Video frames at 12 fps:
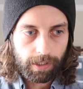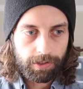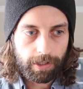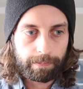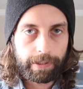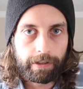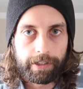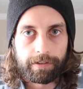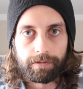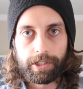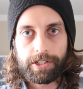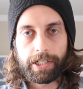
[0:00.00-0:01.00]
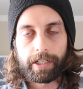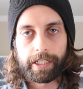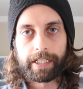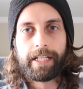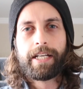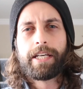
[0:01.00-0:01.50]
some period of
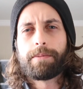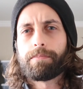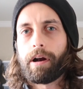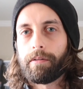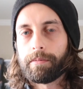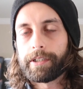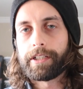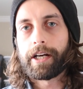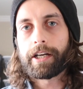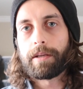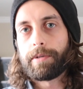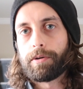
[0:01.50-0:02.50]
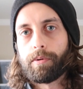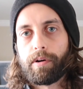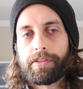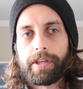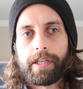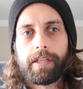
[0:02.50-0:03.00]
reselling, probably not going to be
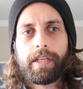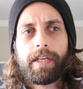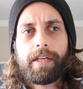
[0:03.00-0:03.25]
worth it.